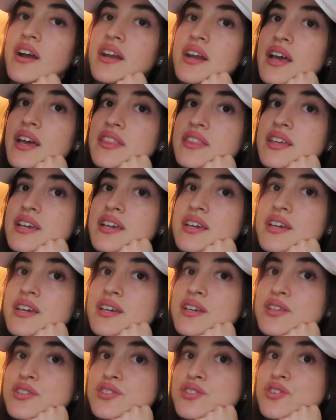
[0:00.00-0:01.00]
and I think
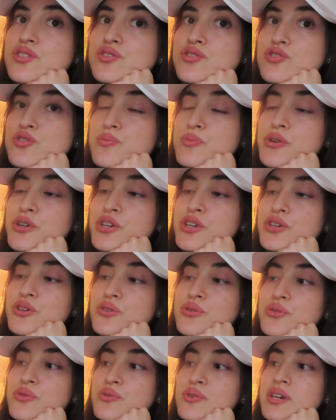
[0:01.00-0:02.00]
it is super
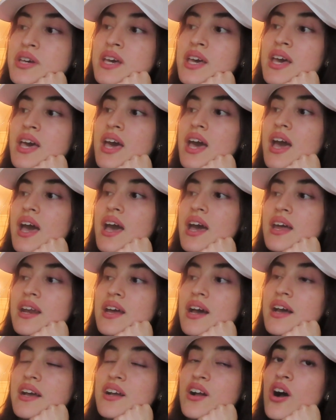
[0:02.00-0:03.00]
cute. And
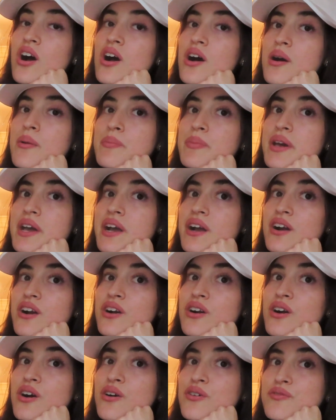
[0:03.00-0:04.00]
I got a
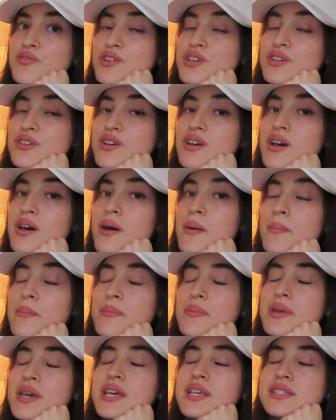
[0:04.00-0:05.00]
pair of
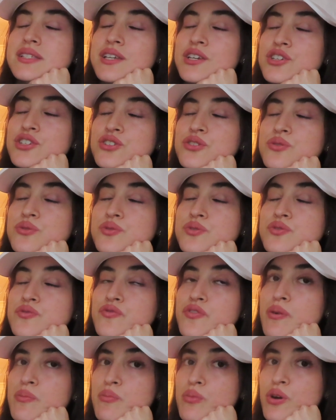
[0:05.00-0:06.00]
amazing shoes
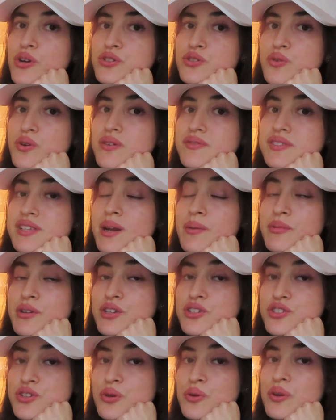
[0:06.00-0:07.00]
from Bergdorf that I'm going
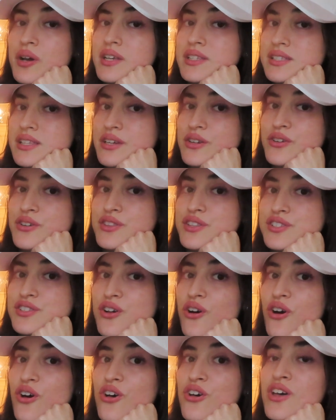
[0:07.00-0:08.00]
to show you guys later in this
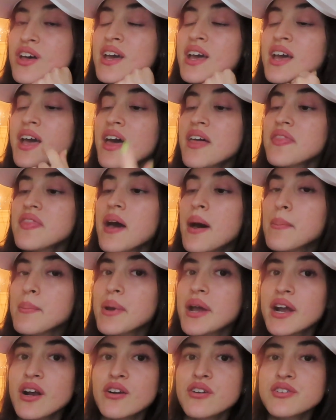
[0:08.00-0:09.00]
haul that
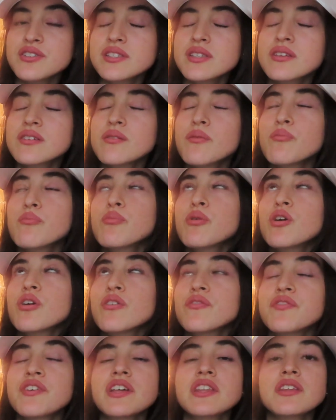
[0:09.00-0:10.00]
pairs
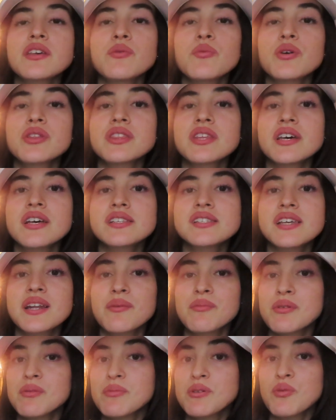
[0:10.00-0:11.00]
perfectly with this, and
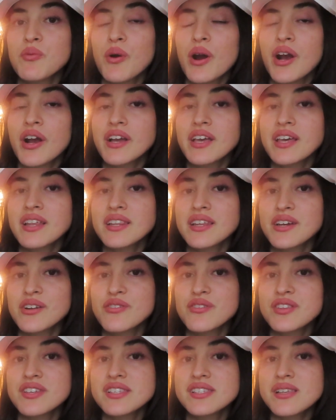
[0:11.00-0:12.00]
I'm going to be wearing it
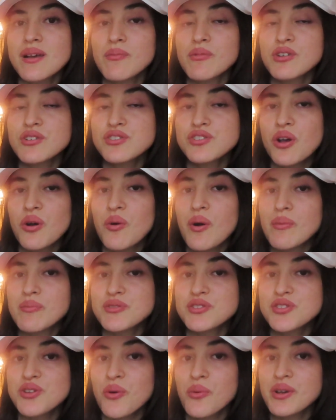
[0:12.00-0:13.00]
later this summer, so I'm
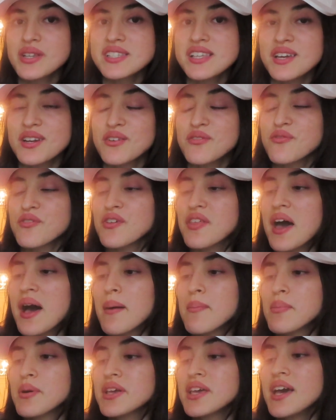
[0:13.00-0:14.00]
so excited for
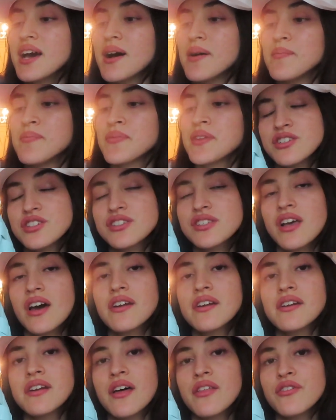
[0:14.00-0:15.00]
that. But yeah, just
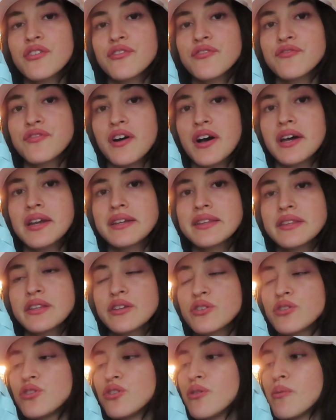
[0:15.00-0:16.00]
got another fun
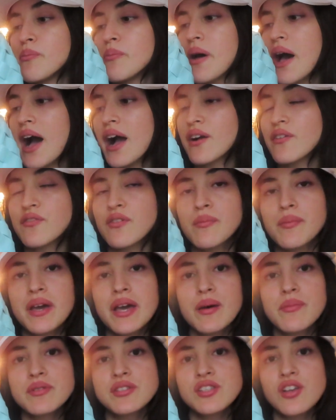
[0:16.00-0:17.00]
little bag from
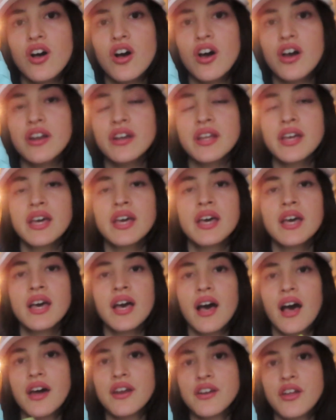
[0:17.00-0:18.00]
Amazon,
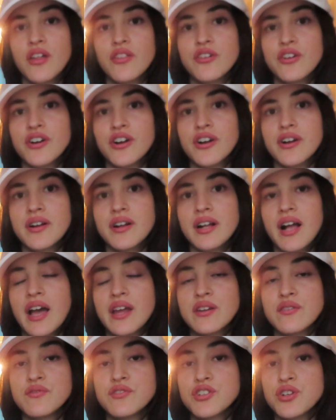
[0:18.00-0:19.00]
another
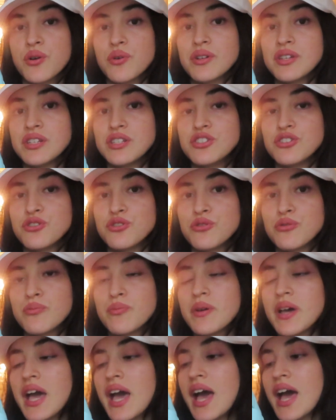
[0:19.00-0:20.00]
kind of Jody
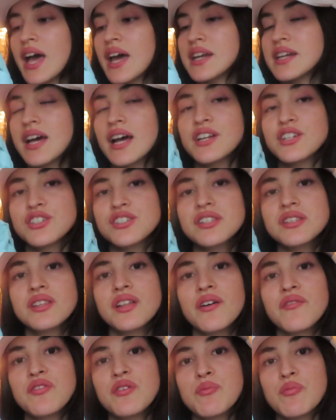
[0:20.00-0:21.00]
dupe, and I just
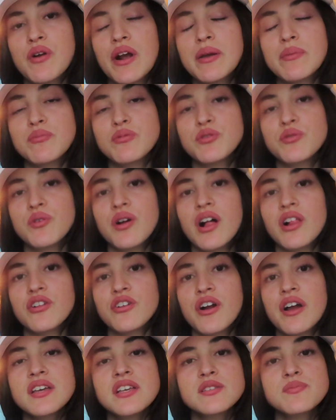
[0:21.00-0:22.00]
love the bright blue
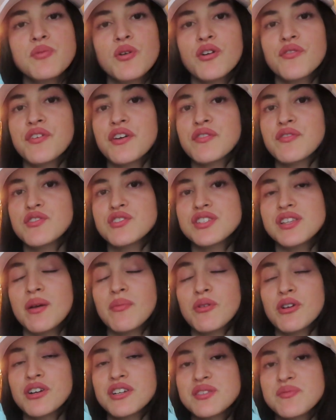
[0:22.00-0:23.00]
color. I think it's perfect for
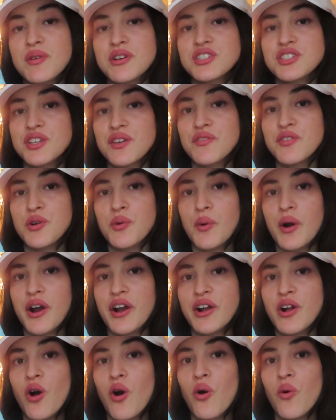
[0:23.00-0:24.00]
summer, especially if you're
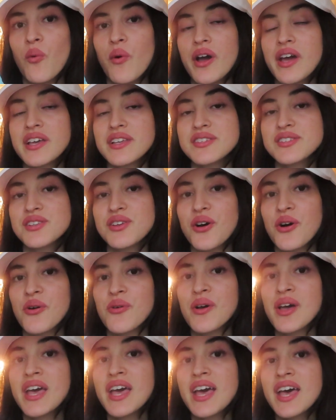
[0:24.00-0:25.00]
wearing all white.
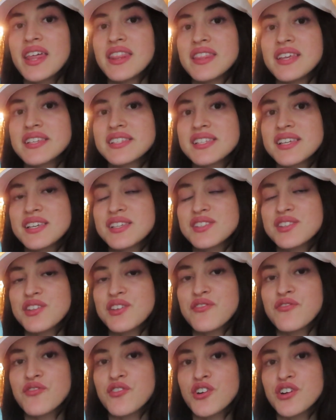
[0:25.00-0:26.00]
So this is
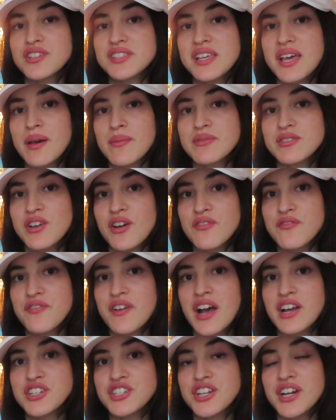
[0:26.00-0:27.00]
the first Amazon
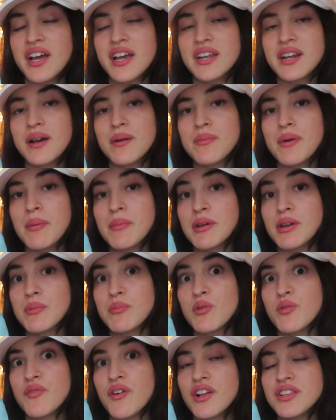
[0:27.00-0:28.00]
fashion item. I'm gonna
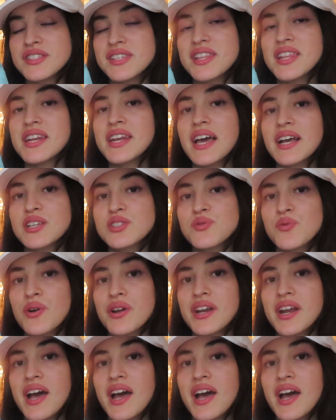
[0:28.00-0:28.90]
move on to the next one